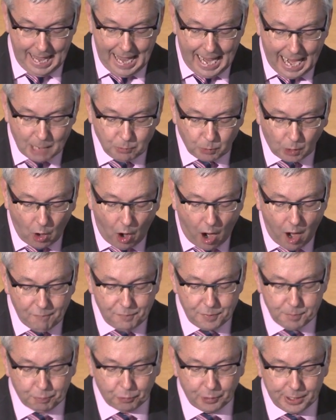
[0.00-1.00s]
And we're
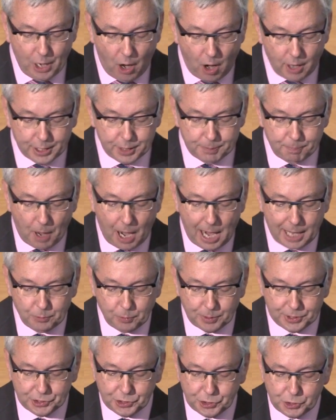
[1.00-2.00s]
often preoccupied
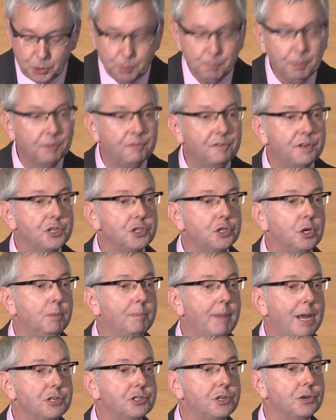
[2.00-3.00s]
with superficial
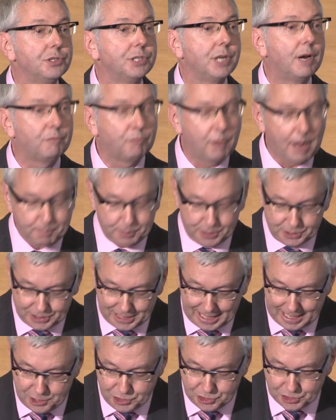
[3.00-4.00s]
measures of
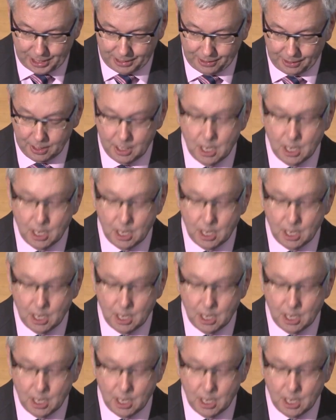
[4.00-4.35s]
reputation,